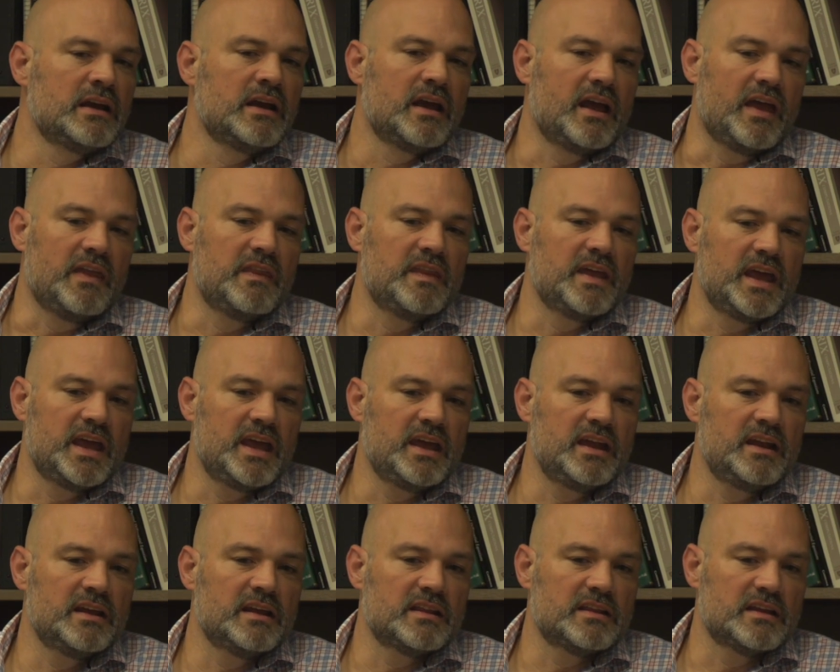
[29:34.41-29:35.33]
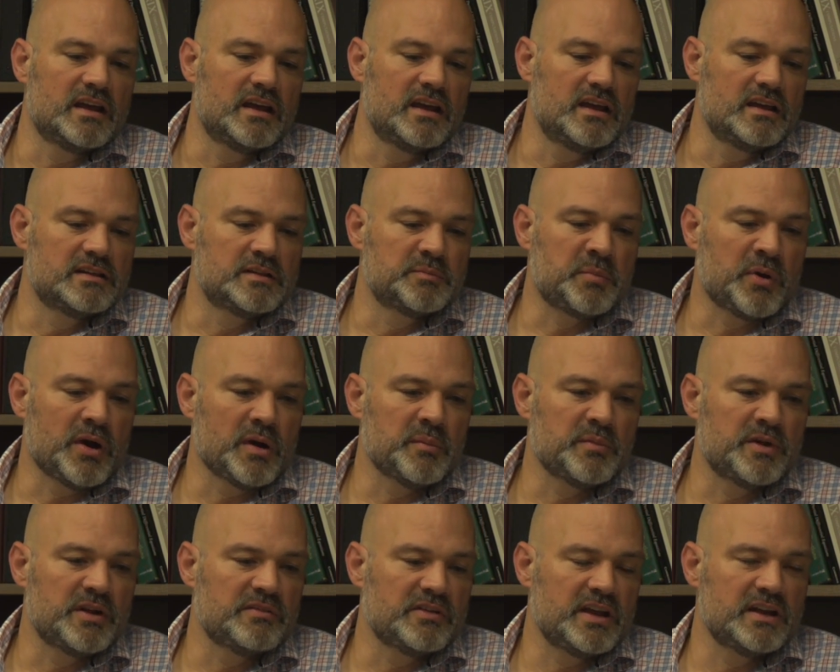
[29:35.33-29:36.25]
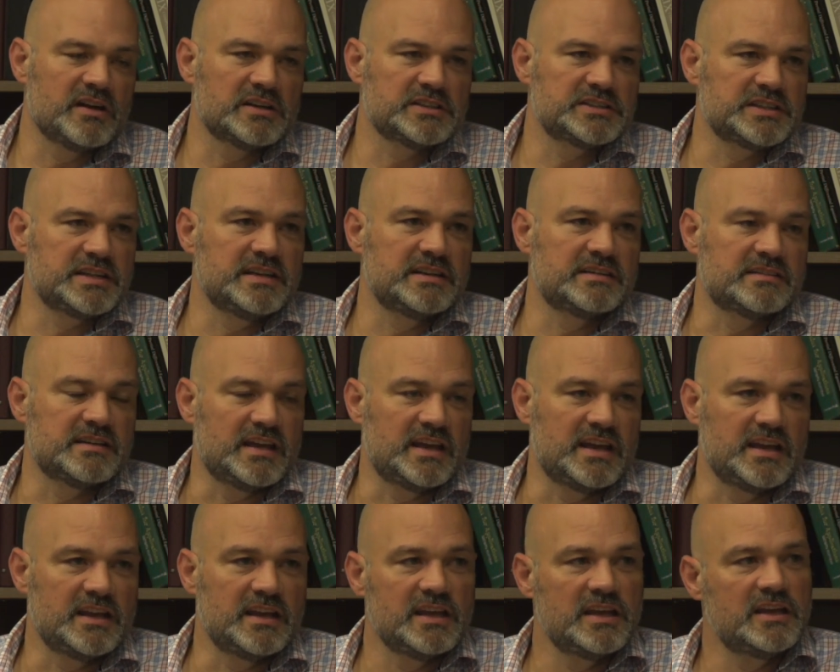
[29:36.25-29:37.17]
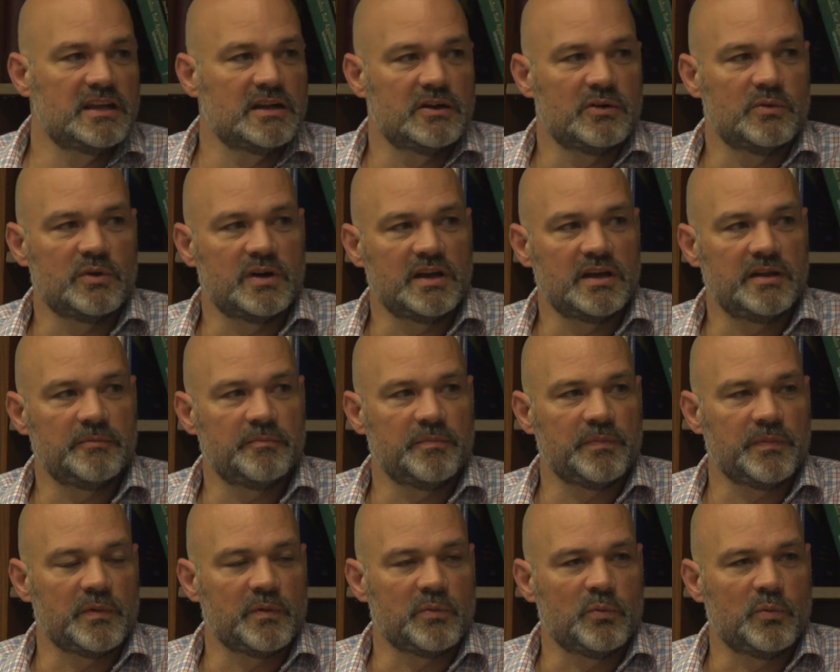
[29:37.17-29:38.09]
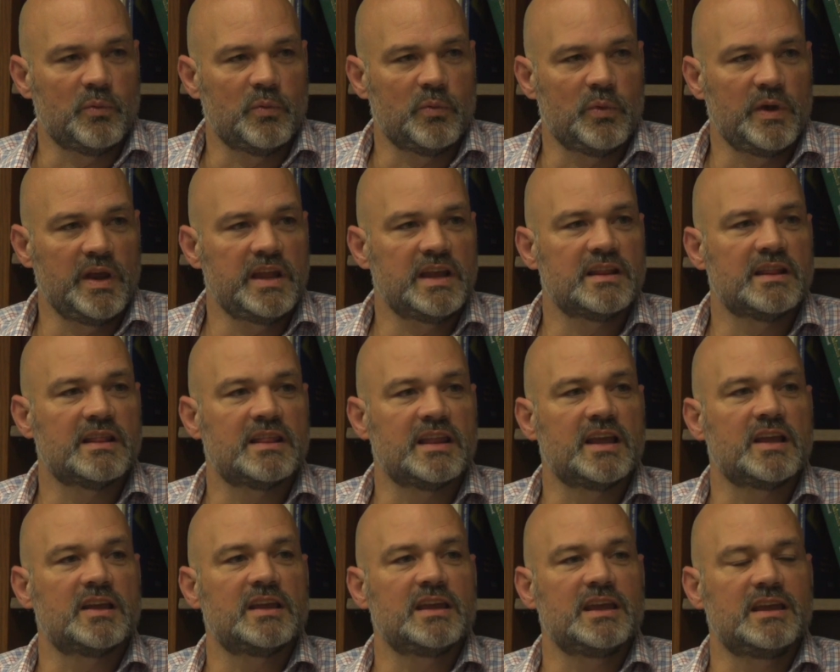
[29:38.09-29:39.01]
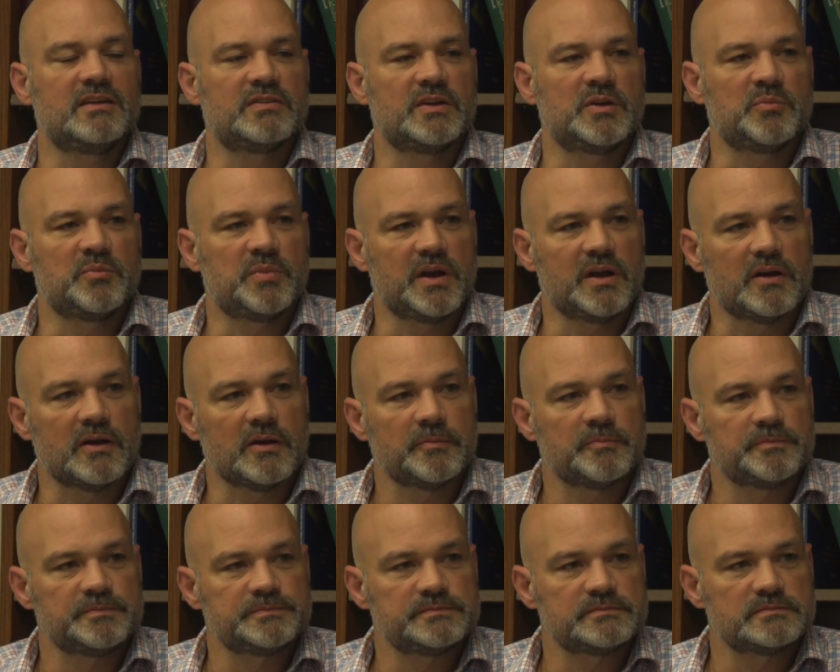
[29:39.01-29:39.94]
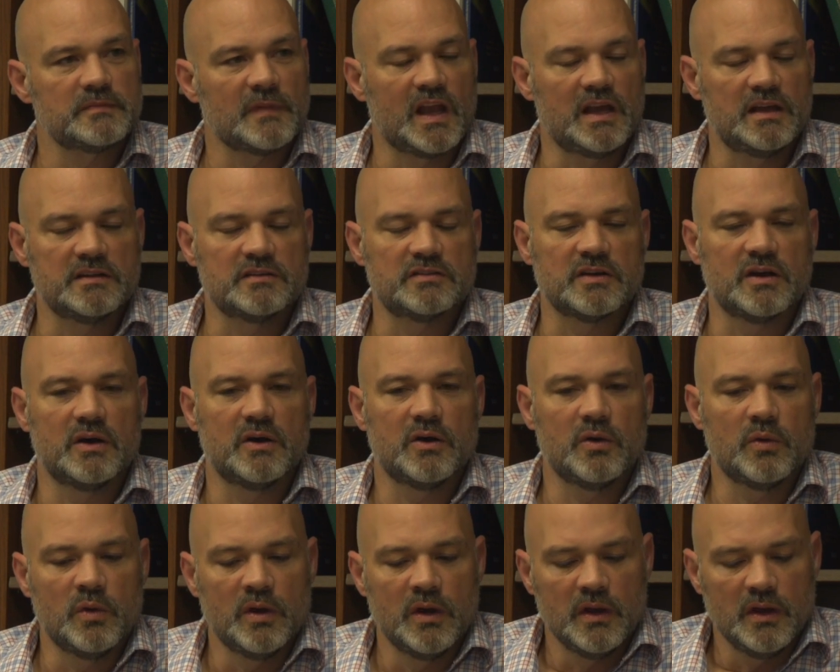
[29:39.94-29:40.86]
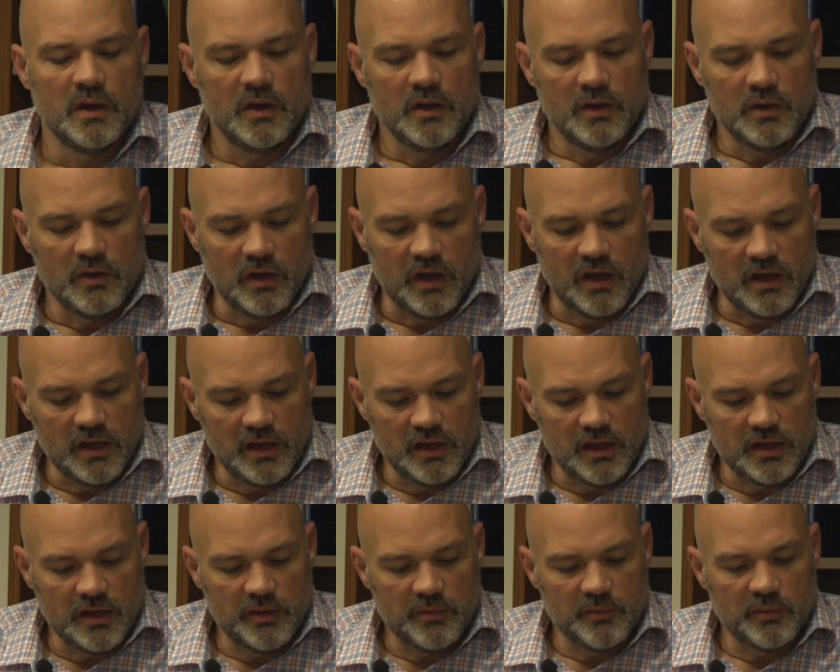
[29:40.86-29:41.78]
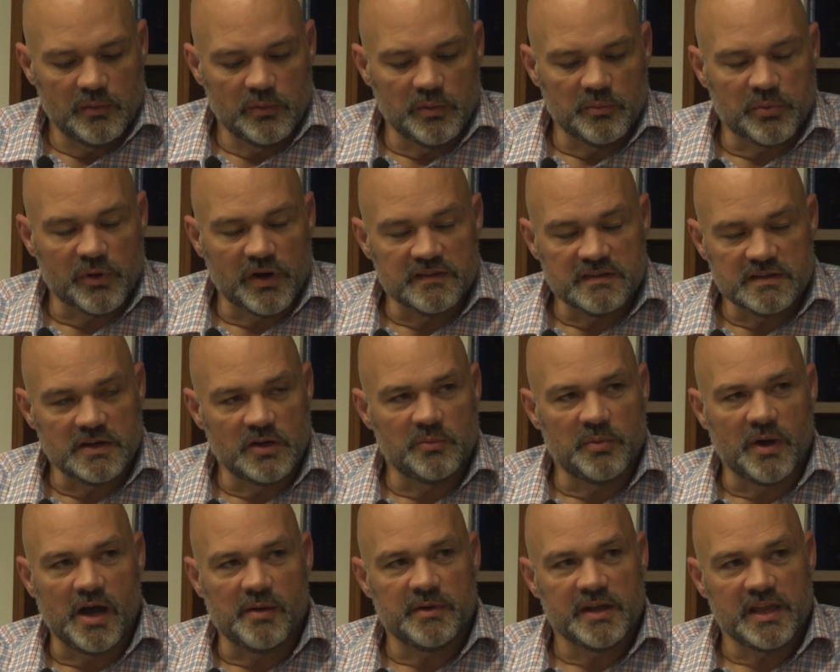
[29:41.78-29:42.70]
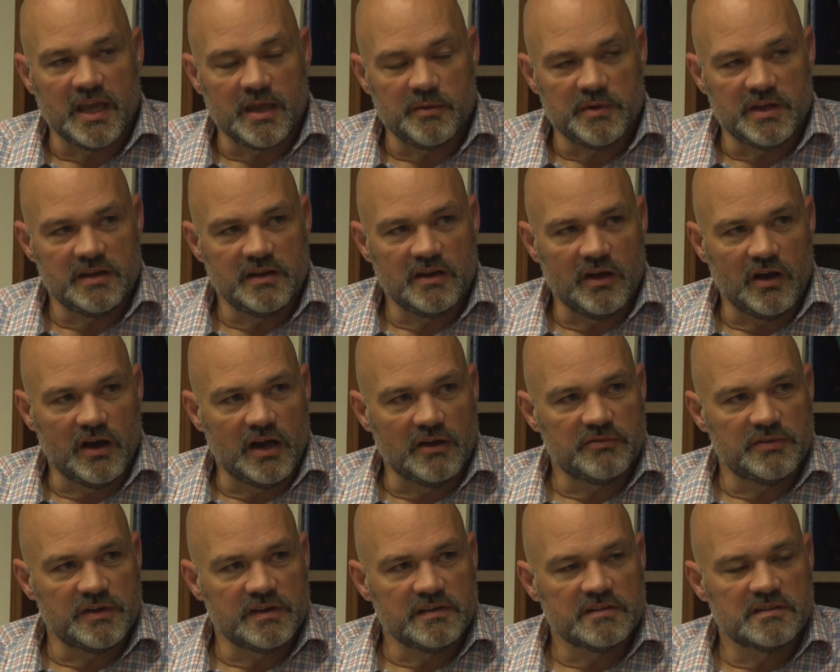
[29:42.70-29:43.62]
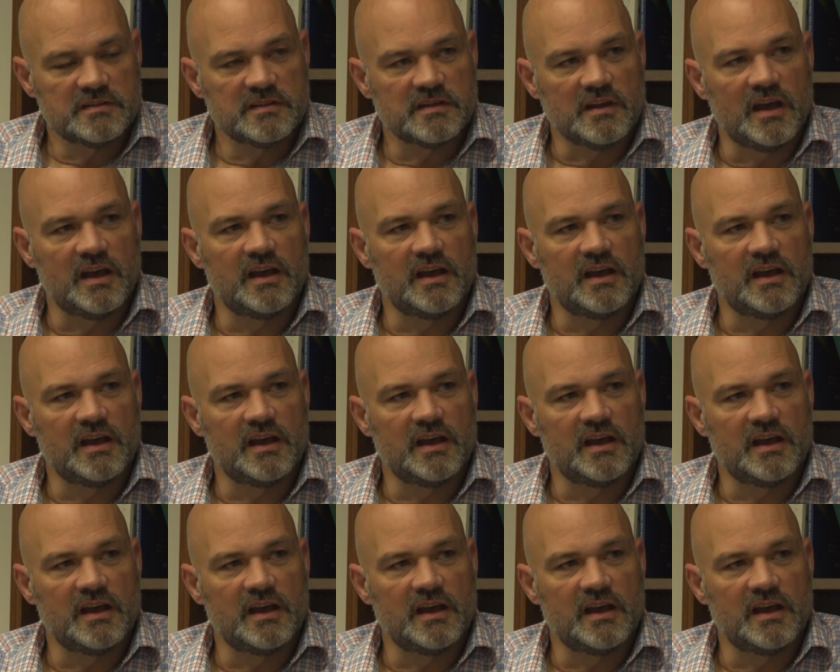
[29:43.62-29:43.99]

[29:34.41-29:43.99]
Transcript: And then the Department of Energy said, you know what, we can think even bigger. And so when President Obama came into office,